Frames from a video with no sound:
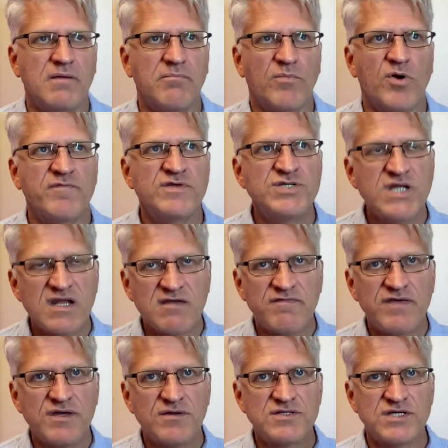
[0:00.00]
Morphogenetic
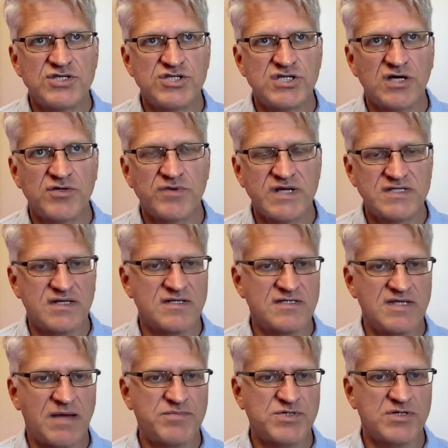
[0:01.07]
fields in Sheldrake's
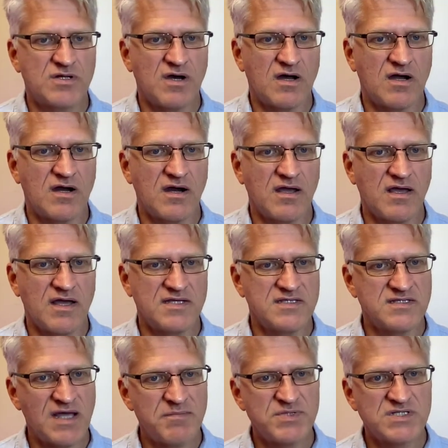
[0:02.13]
conception are a
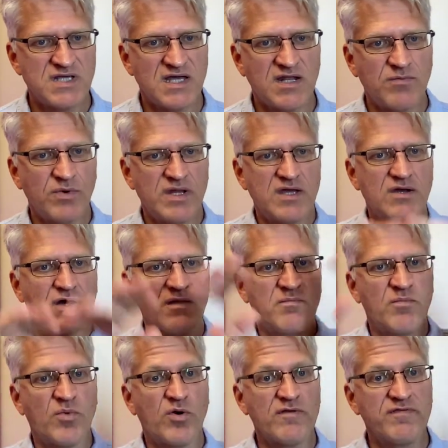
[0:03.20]
subset of what he called
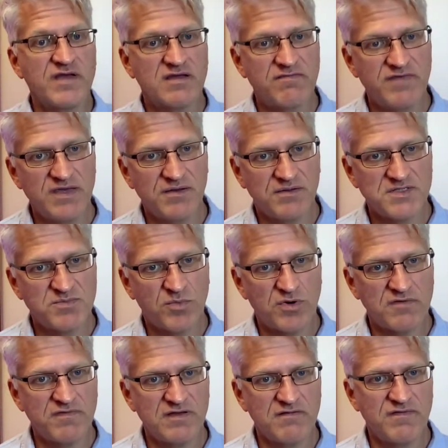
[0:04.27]
morphic fields.
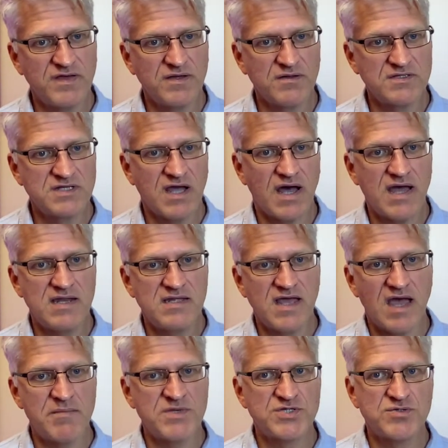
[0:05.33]
Morphic fields guide
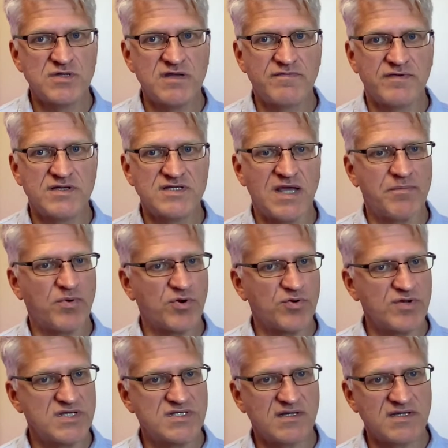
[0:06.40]
chemistry, for example,
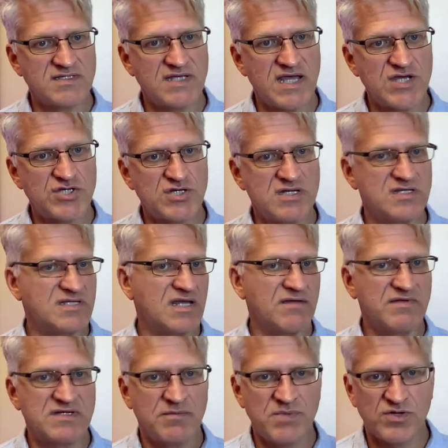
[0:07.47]
crystallization. He said
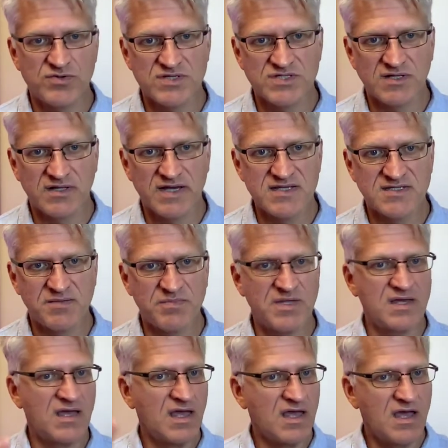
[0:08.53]
every time you crystallize
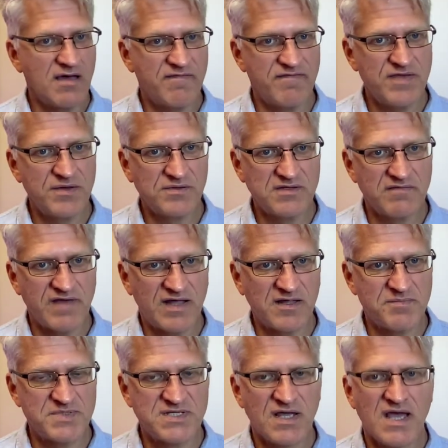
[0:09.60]
something, a field
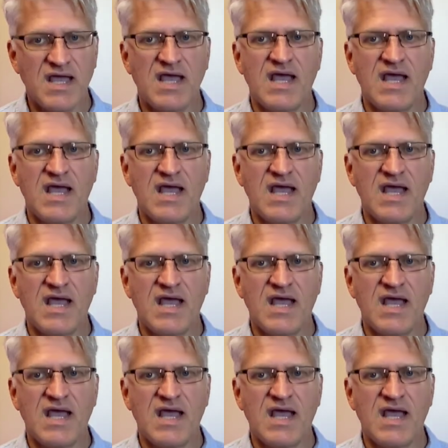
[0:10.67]
develops.